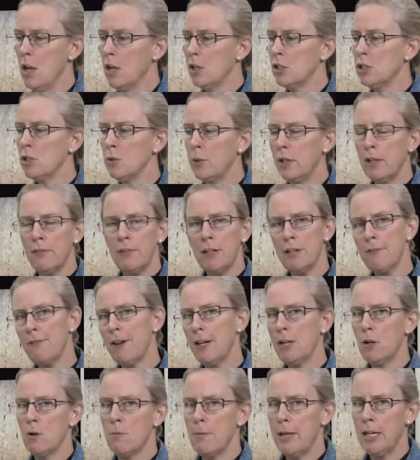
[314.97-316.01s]
So even if
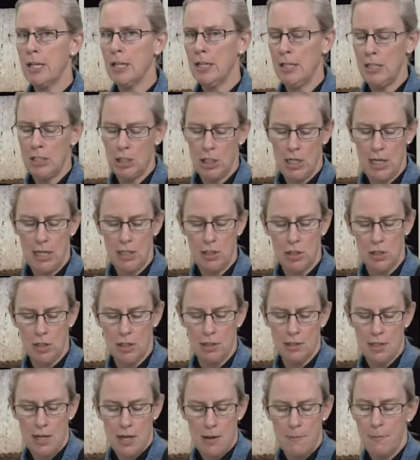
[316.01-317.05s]
I don't make any
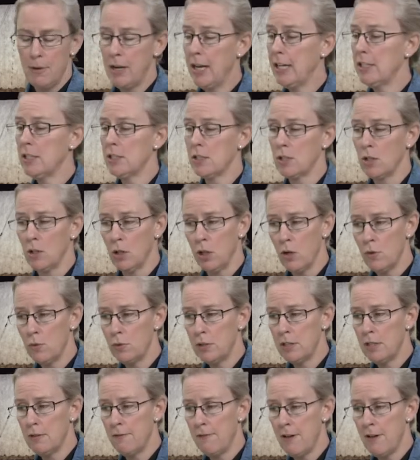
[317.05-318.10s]
changes, but I just close the